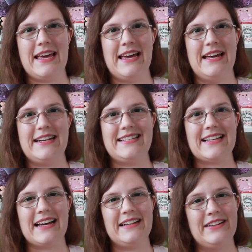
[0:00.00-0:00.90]
and he's
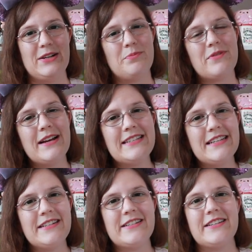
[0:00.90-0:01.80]
got a little
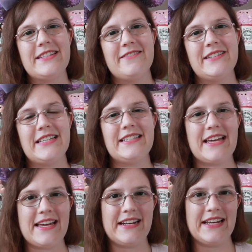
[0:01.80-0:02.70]
present because it was his
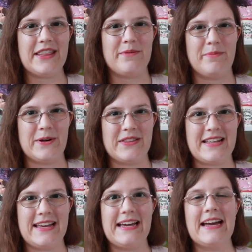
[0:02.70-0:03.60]
80th
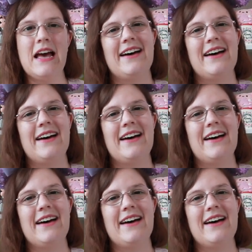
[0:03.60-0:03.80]
birthday.